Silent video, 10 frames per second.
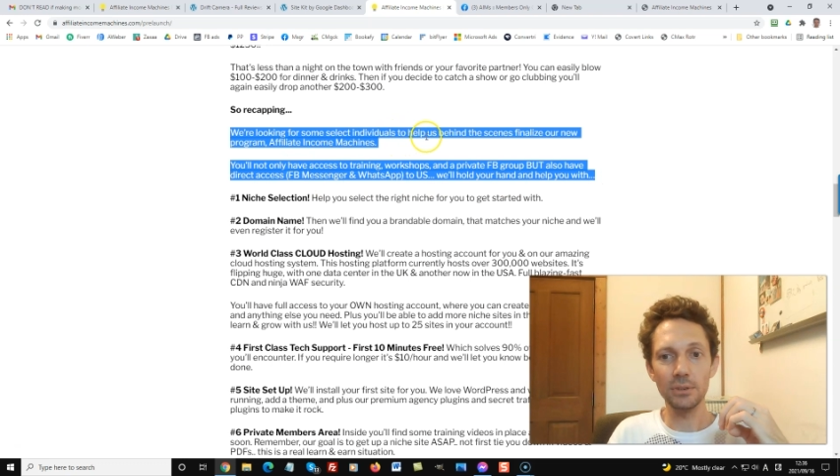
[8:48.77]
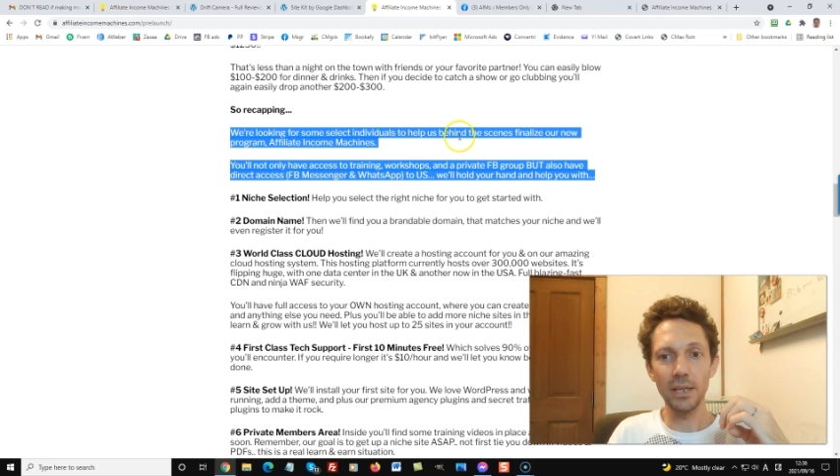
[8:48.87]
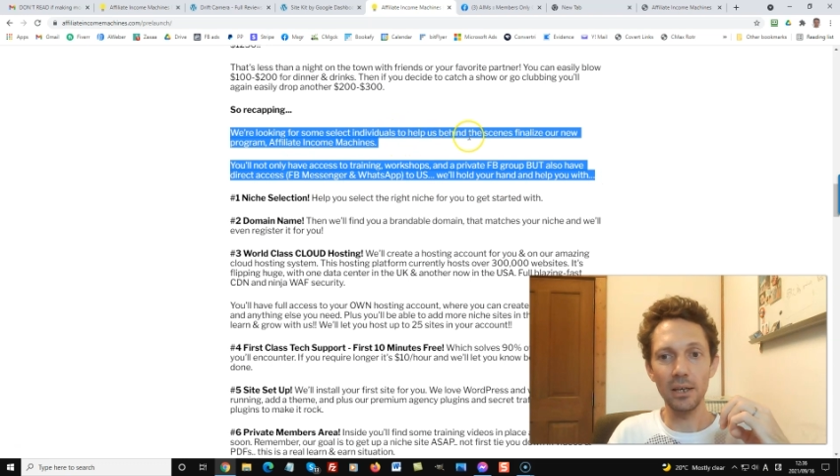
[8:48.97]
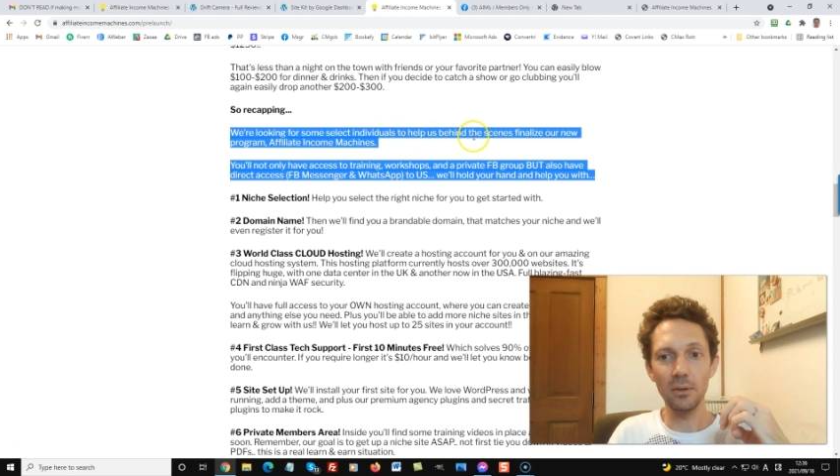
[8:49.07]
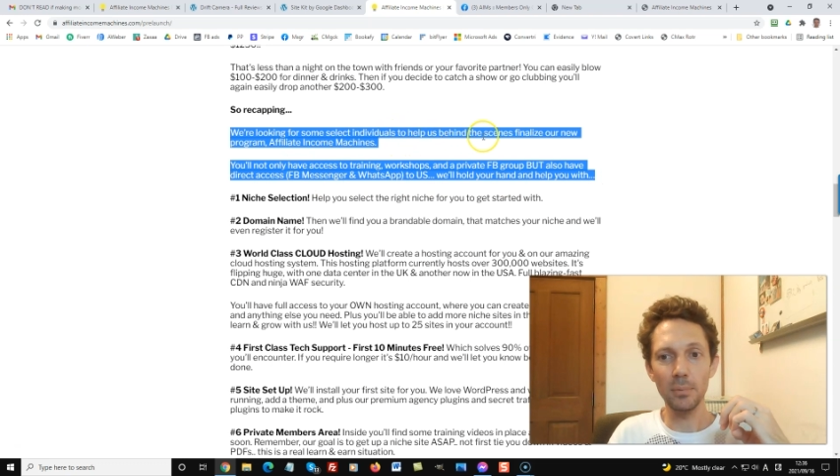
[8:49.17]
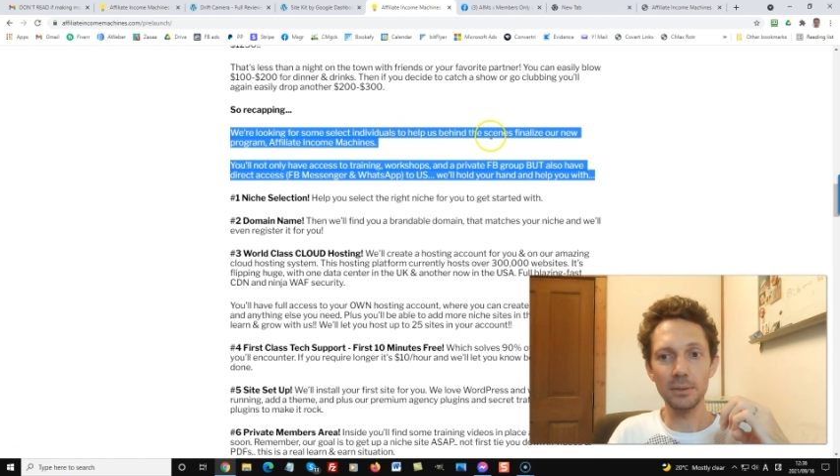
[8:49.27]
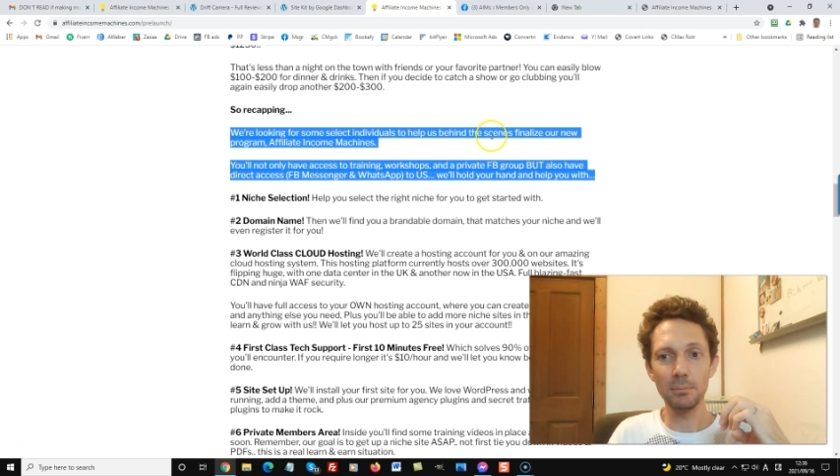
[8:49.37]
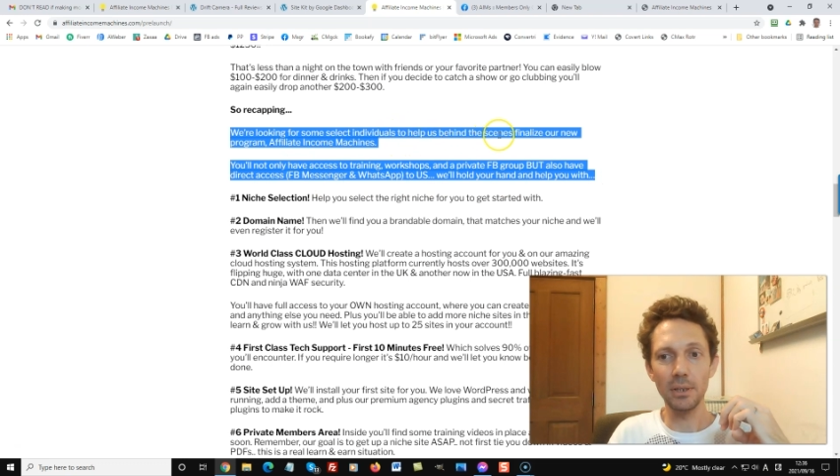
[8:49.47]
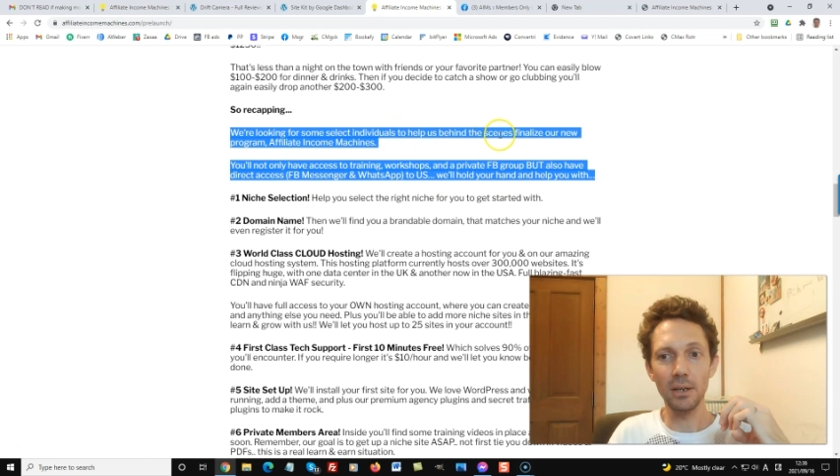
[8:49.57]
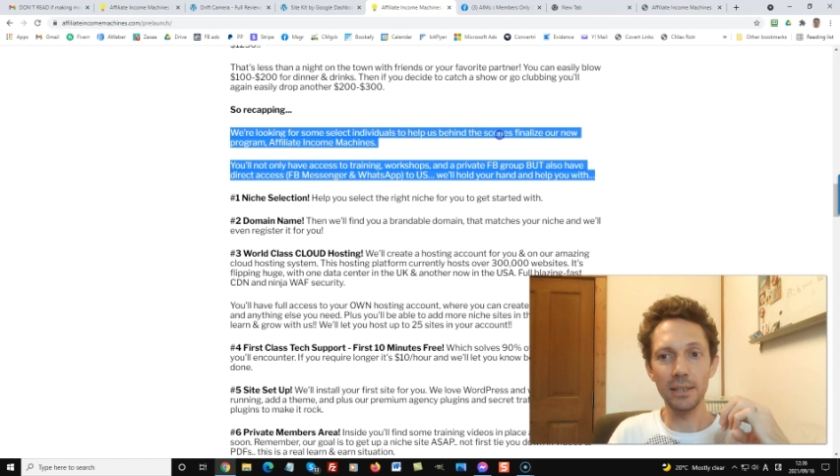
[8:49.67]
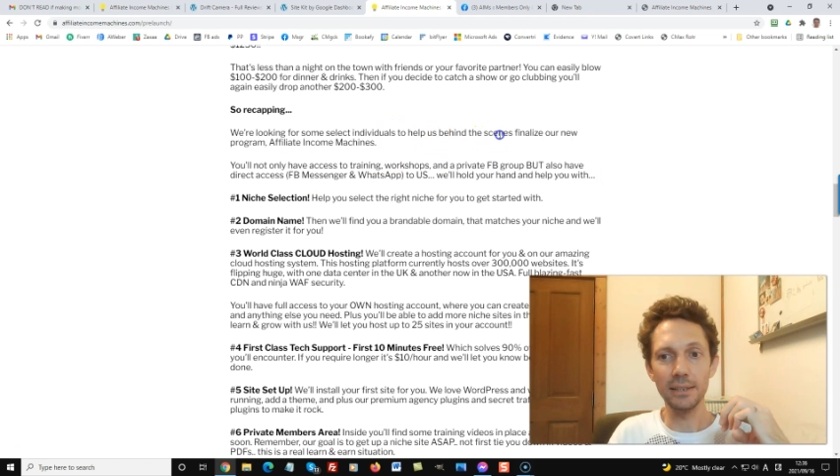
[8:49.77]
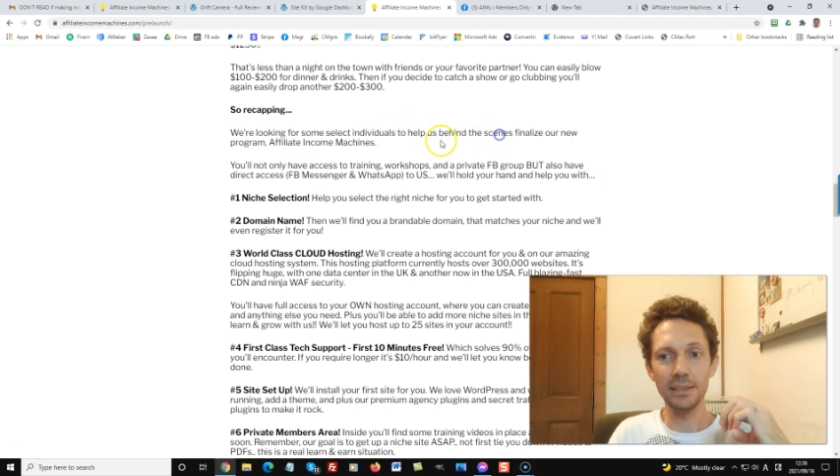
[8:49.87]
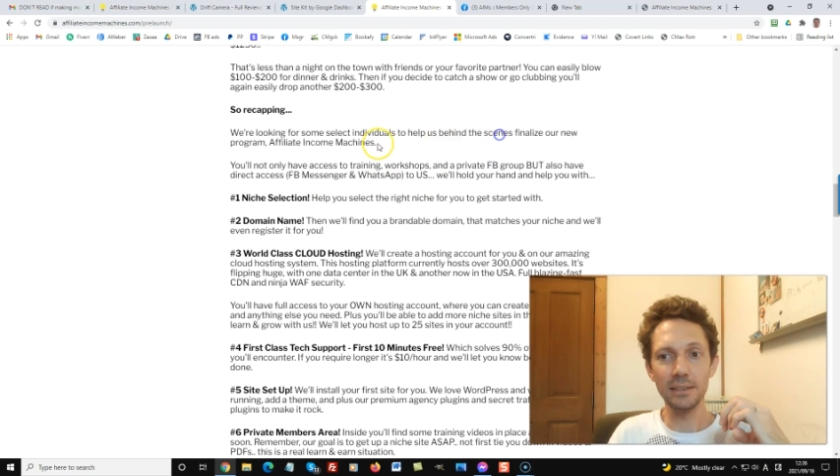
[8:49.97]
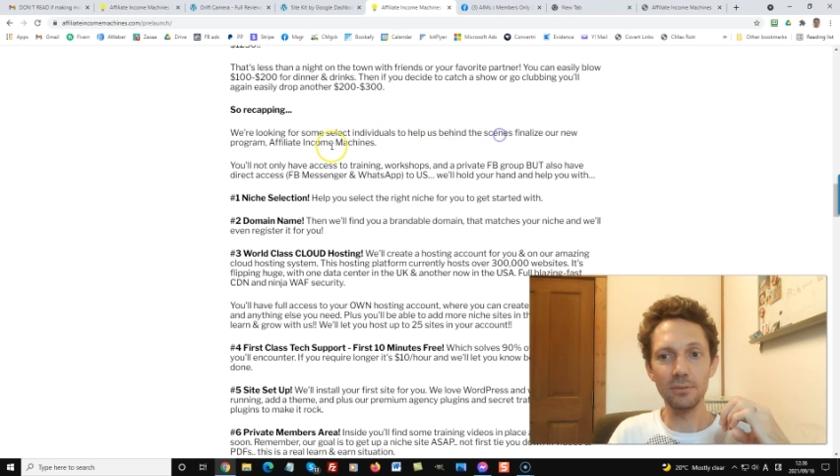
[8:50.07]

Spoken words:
help us behind the scenes